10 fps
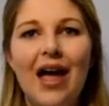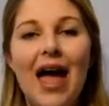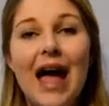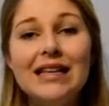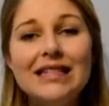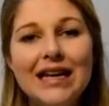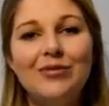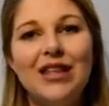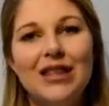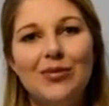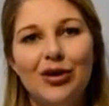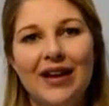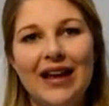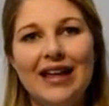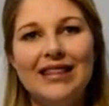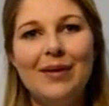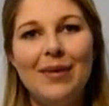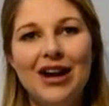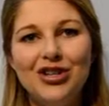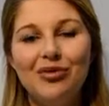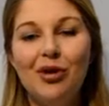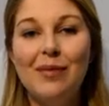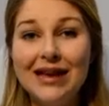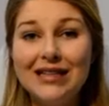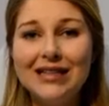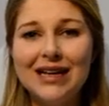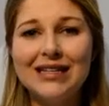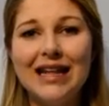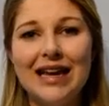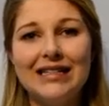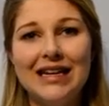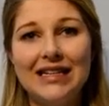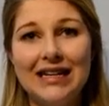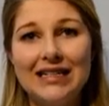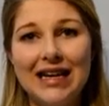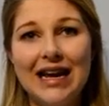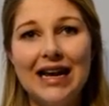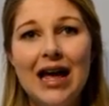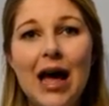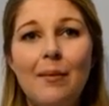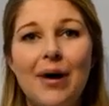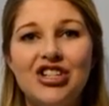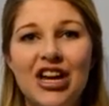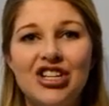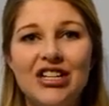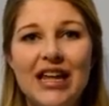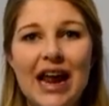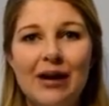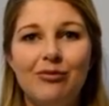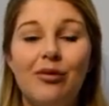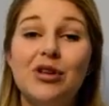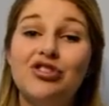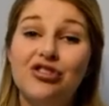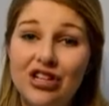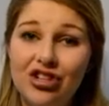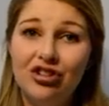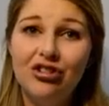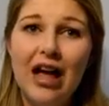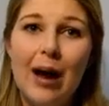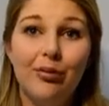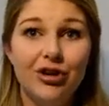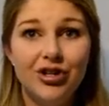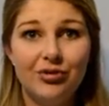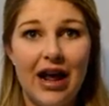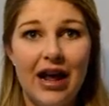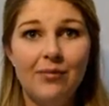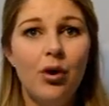As seen within the movie, their manager romanticised the lady's identity by changing their name from the traditional Aboriginal name,